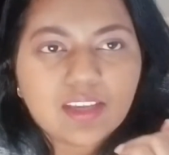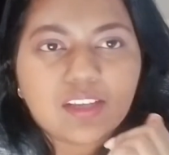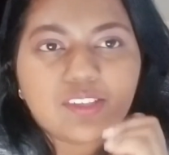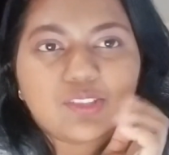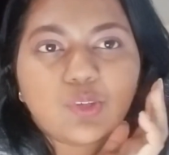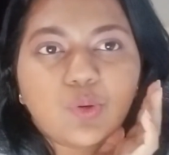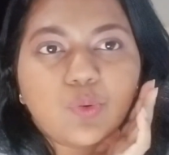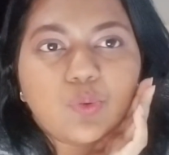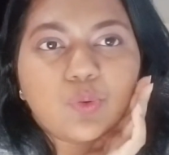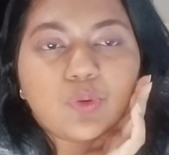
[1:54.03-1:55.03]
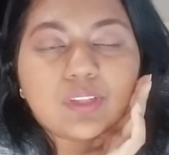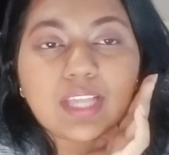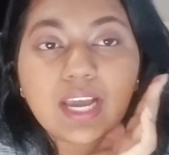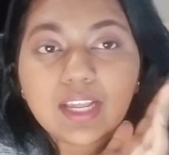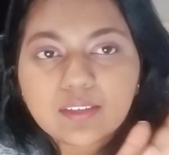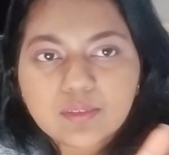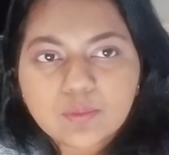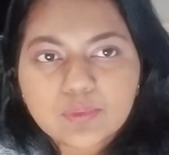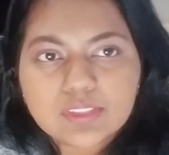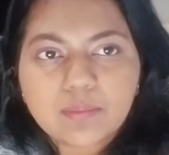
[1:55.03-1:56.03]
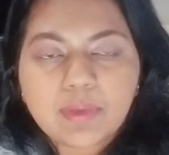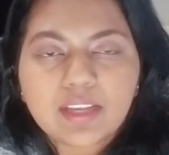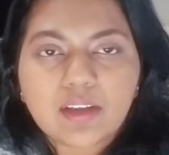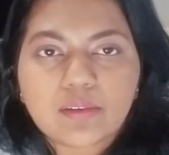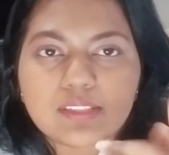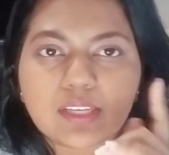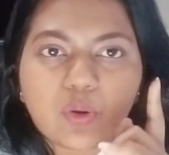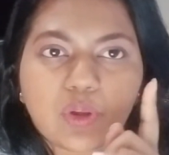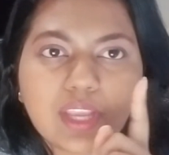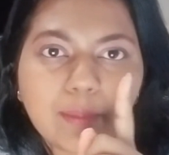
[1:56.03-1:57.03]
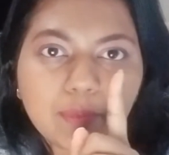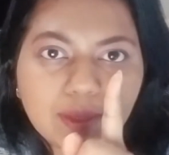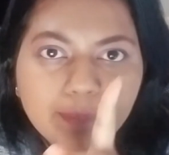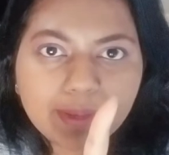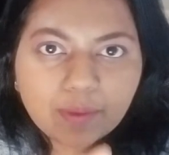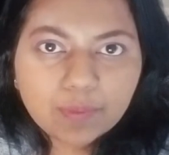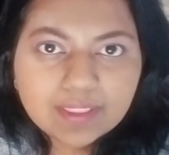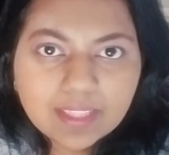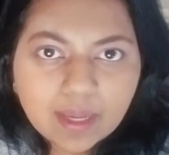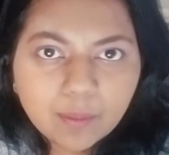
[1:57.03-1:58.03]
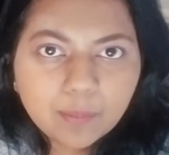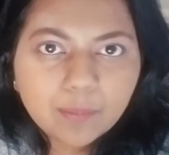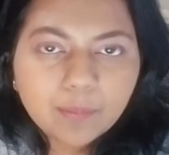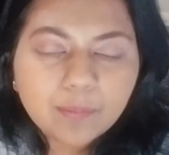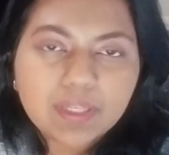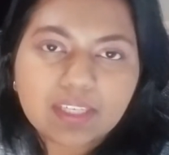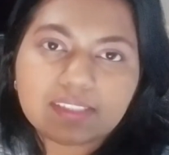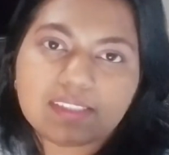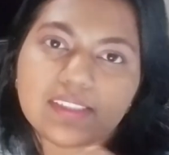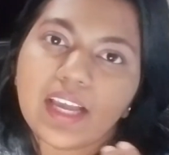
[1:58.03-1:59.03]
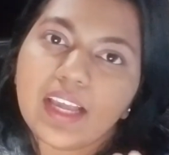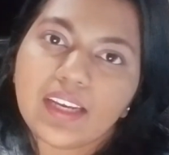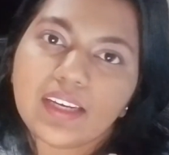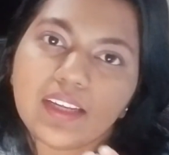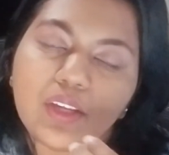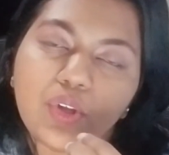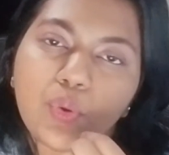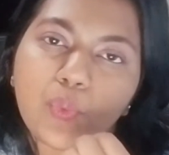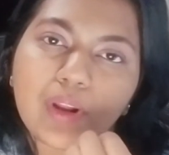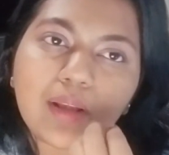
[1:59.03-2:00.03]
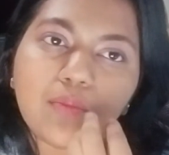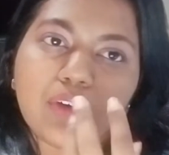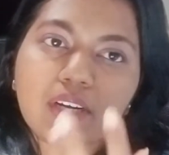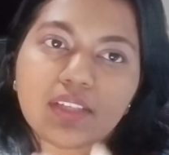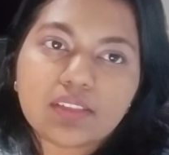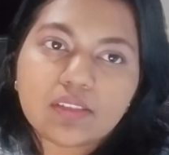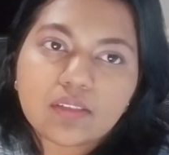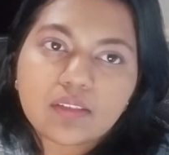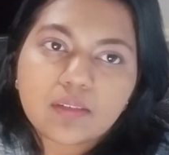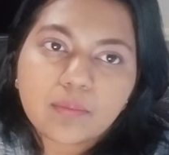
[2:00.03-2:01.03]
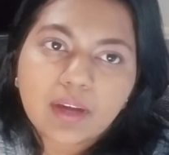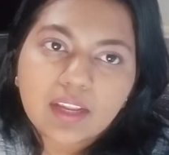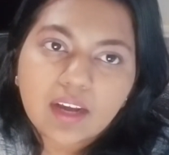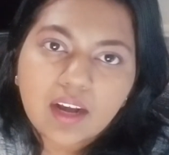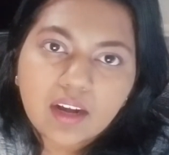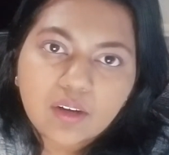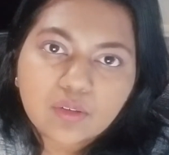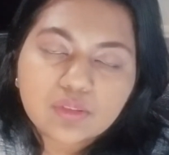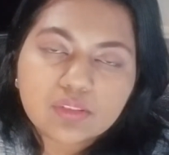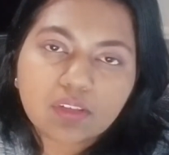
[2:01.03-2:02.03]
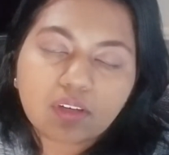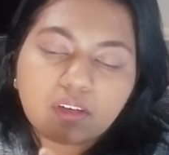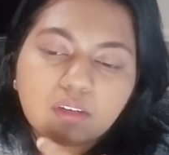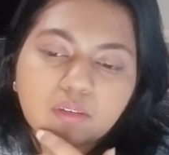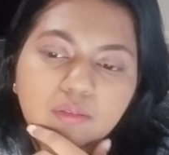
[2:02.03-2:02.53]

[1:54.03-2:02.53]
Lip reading: So that was the bank I was like, okay, I'm gonna bank with them, because then when I'm ready to buy a house or